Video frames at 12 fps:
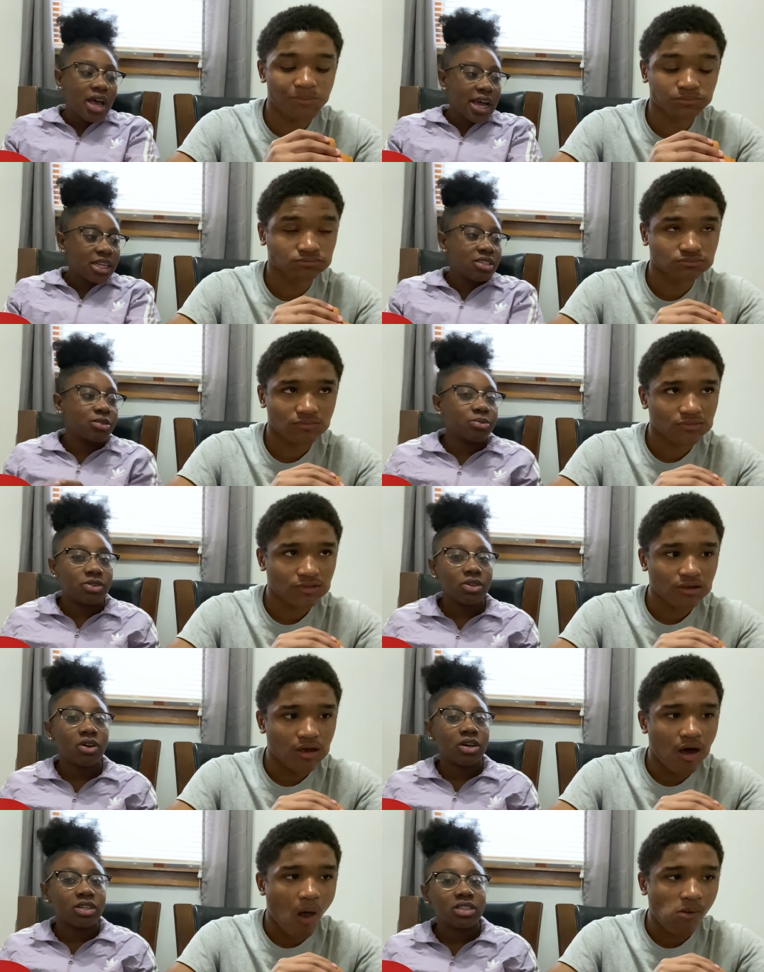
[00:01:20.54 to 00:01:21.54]
Speaker 1: I need some
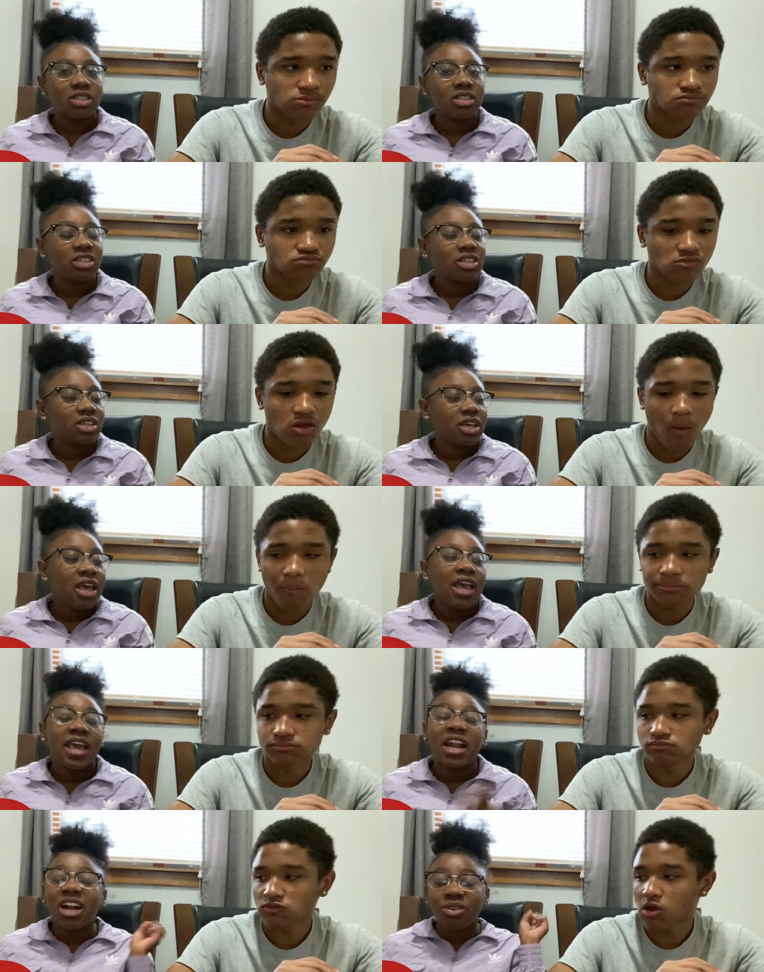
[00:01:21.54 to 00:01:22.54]
sauce.
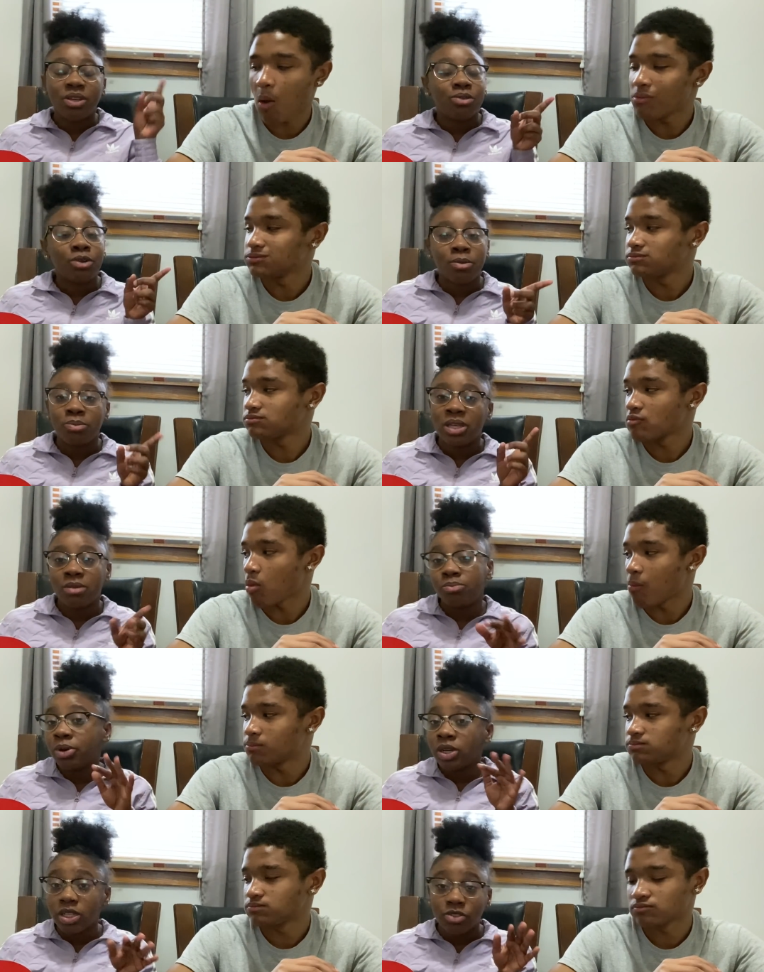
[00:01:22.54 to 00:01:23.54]
And I don't eat red meat.
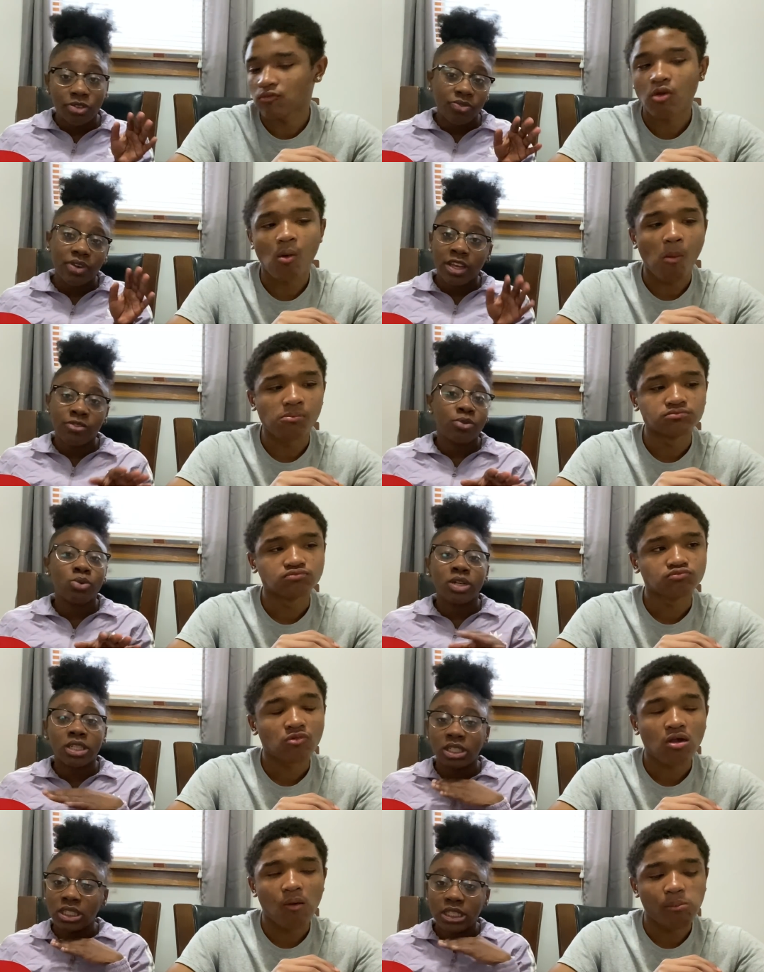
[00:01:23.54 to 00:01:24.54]
Burgers from fast food
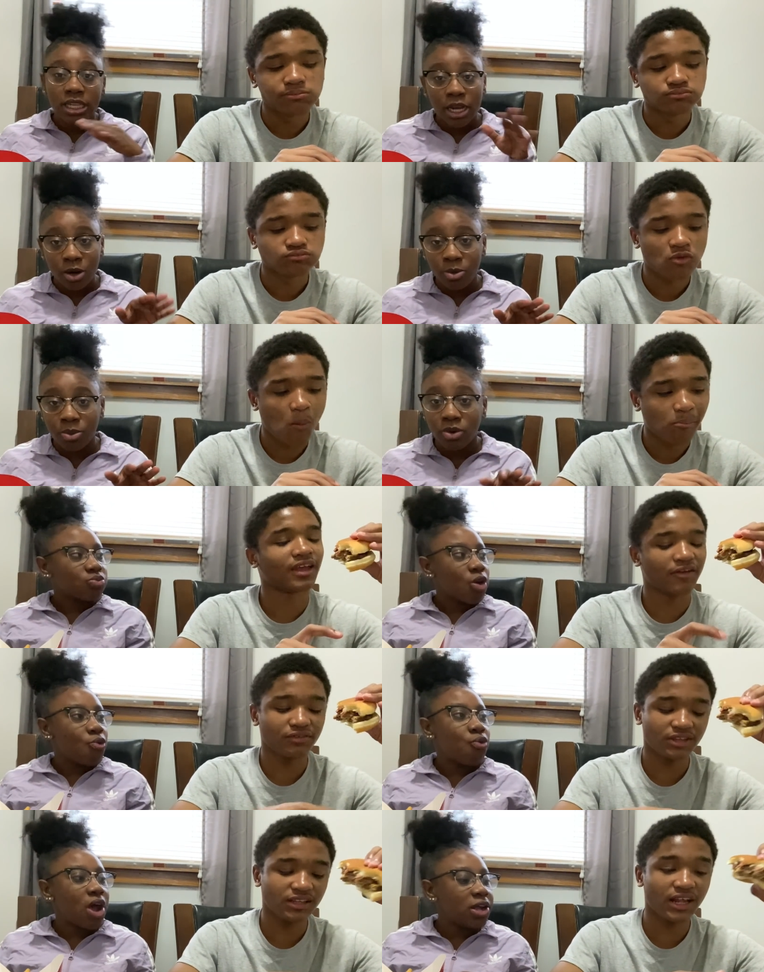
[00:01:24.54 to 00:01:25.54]
is terrible.
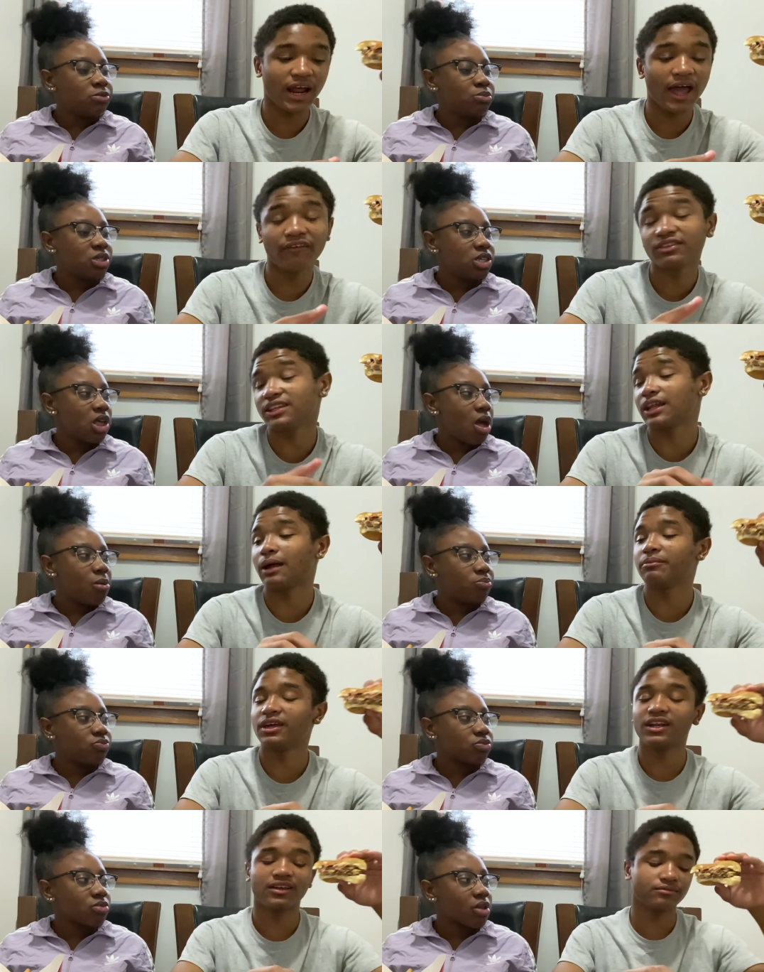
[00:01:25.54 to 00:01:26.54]
Everything
Speaker 2: that I'm
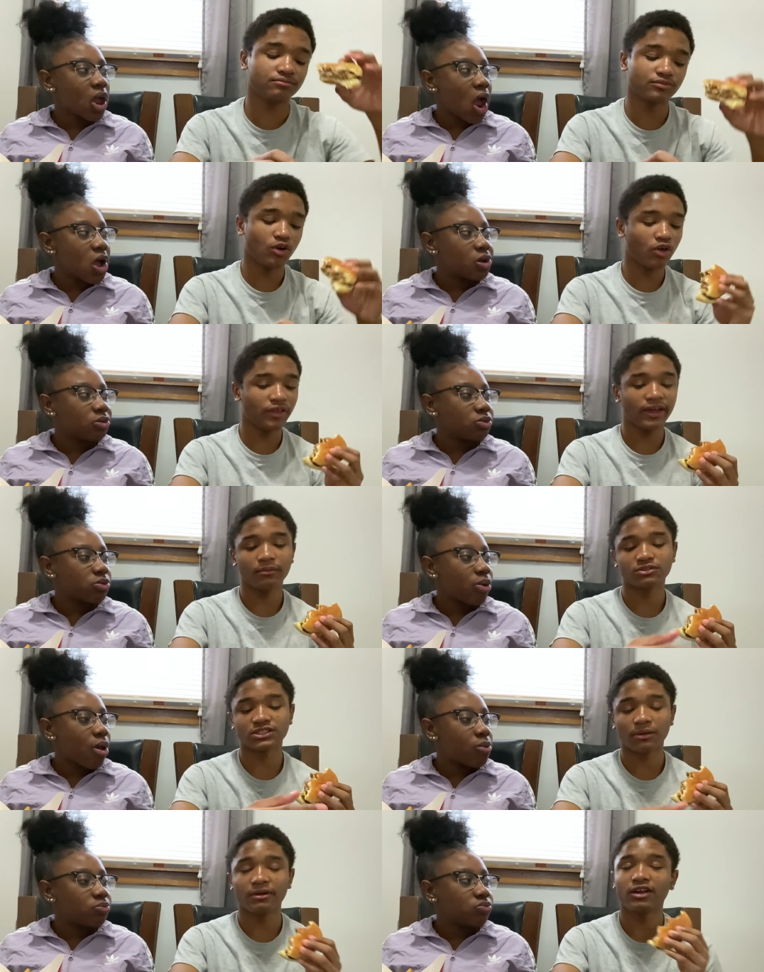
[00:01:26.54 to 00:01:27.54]
eating, all the animals
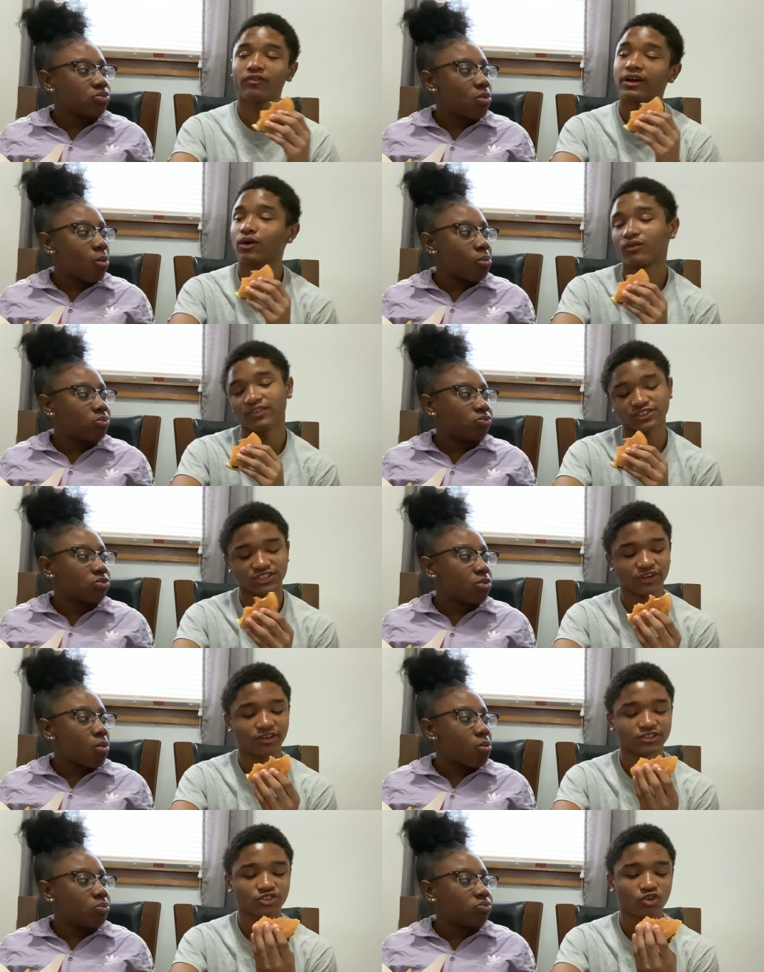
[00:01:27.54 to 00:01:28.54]
that I'm eating right now are
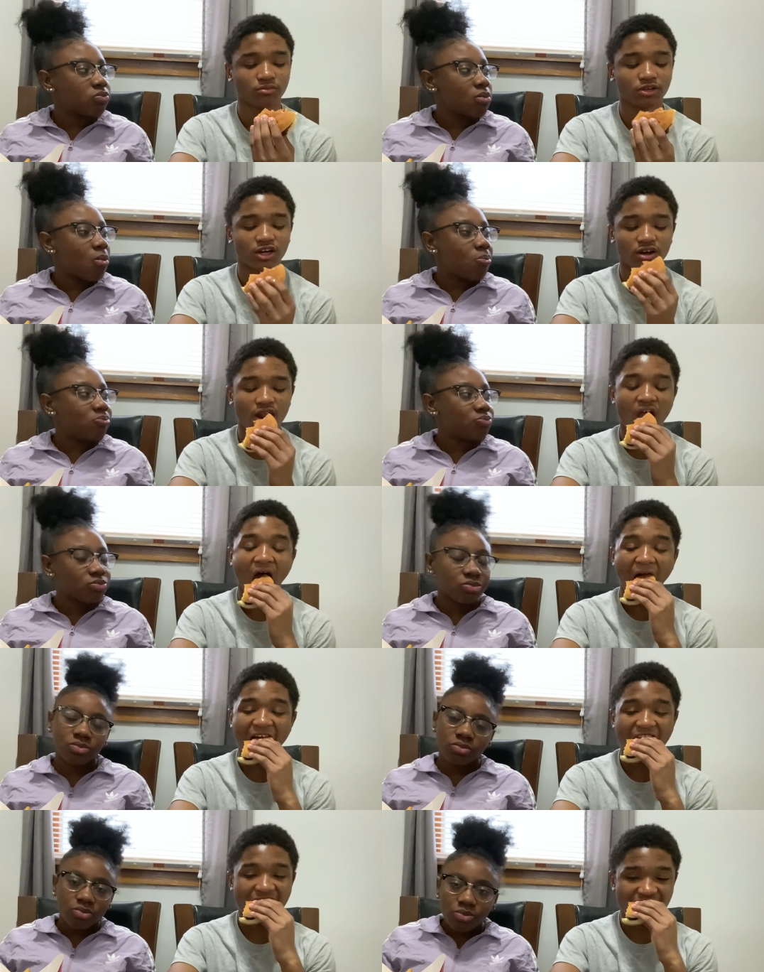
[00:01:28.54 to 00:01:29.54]
vegetarian, so I'm good.
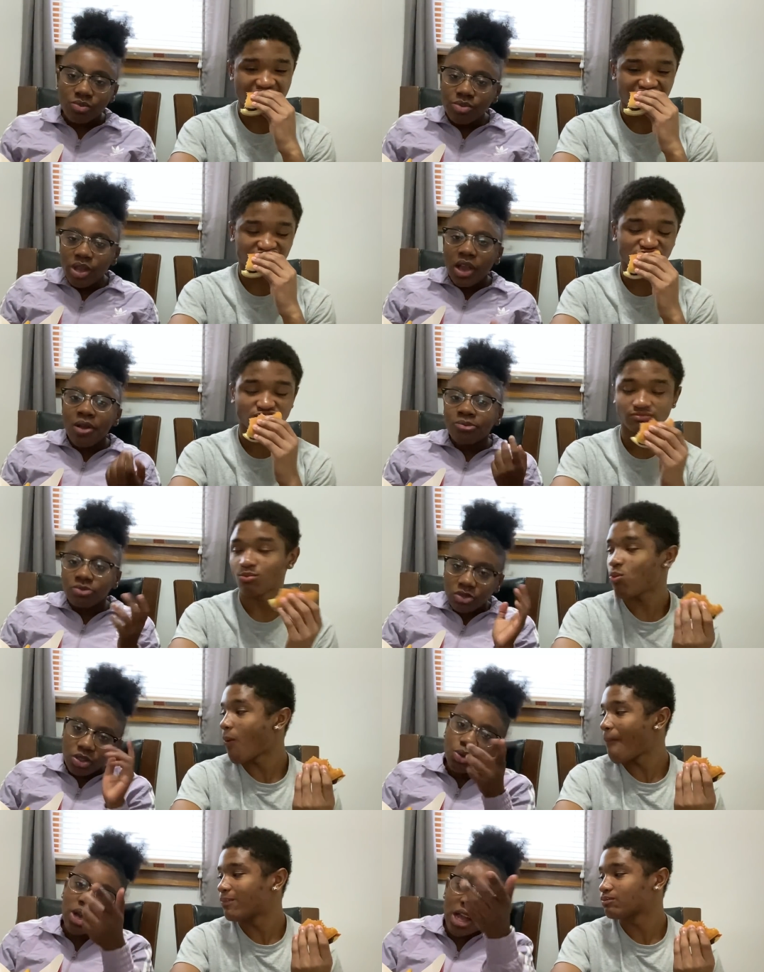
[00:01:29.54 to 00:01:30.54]

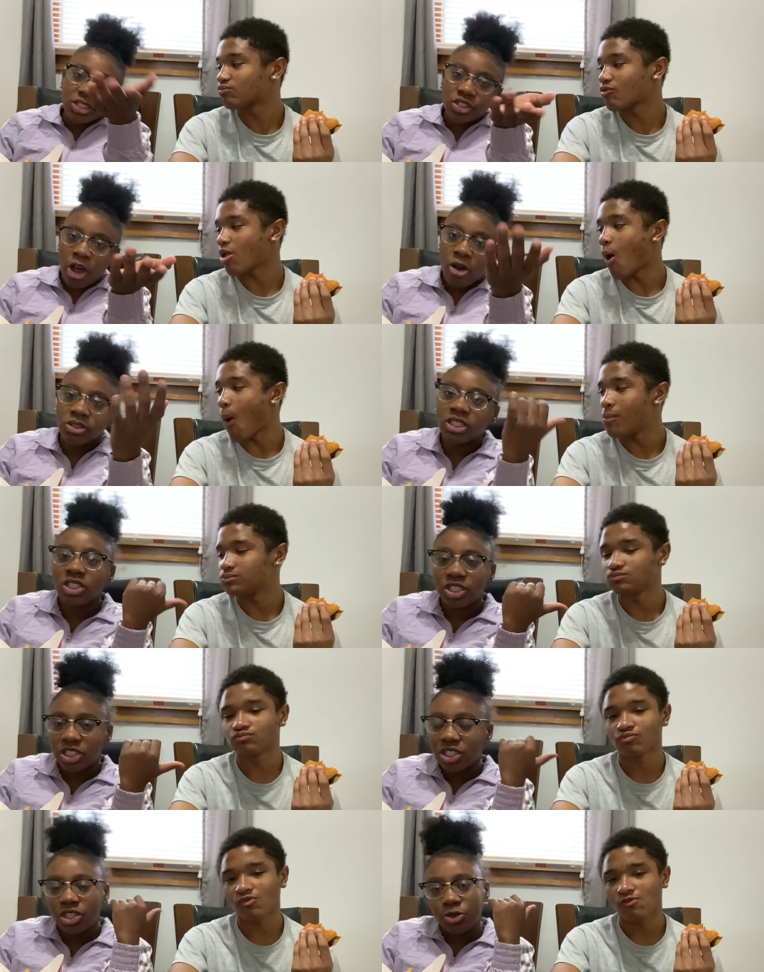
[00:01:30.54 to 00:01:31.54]
Speaker 1: You guys know, he's
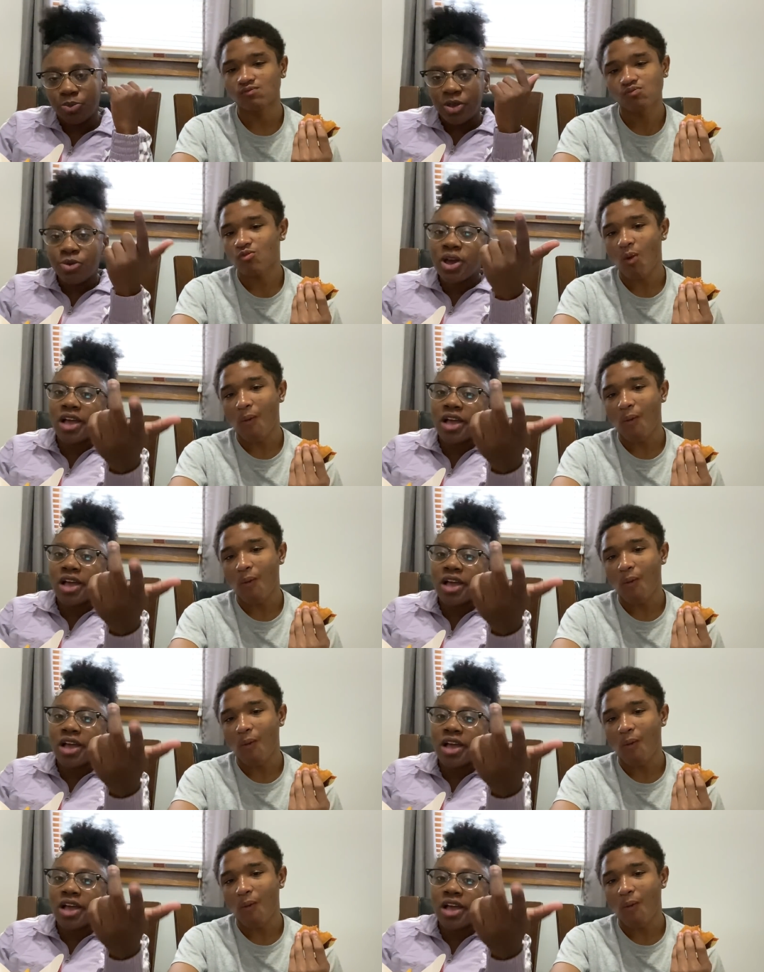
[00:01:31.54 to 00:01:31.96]
just stupid. You